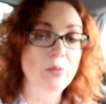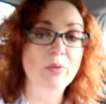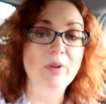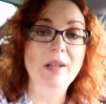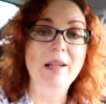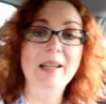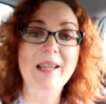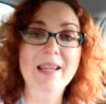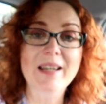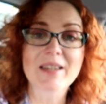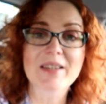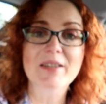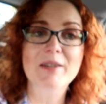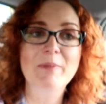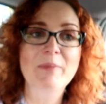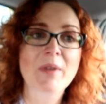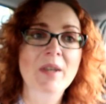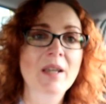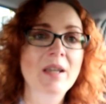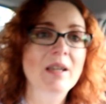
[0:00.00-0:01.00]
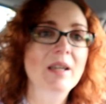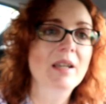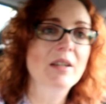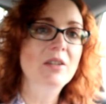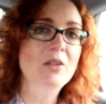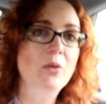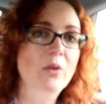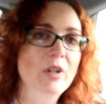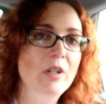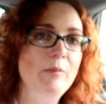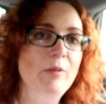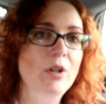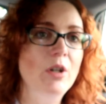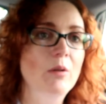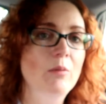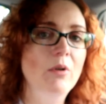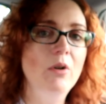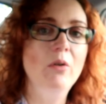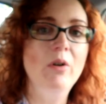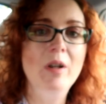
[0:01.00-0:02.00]
release. It's going to be
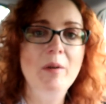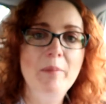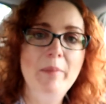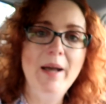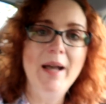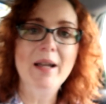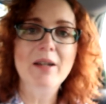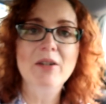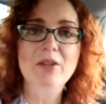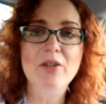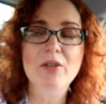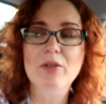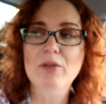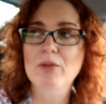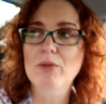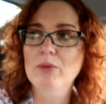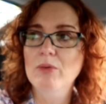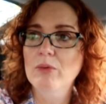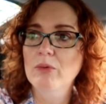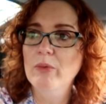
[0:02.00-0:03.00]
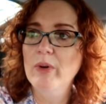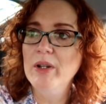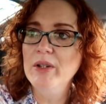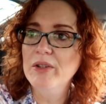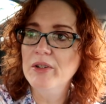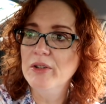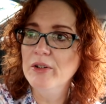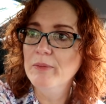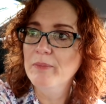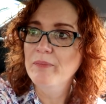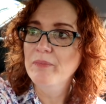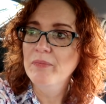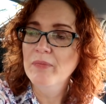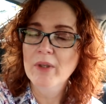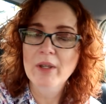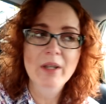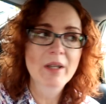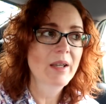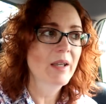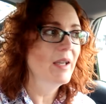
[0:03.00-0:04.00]
good. We're going back to Windsor
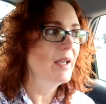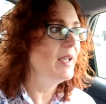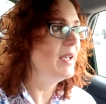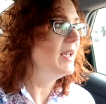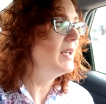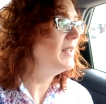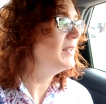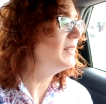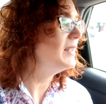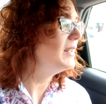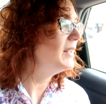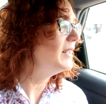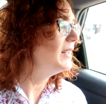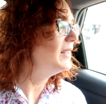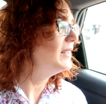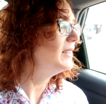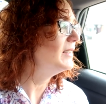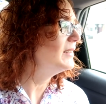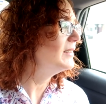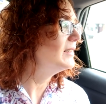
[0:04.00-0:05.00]
and uh,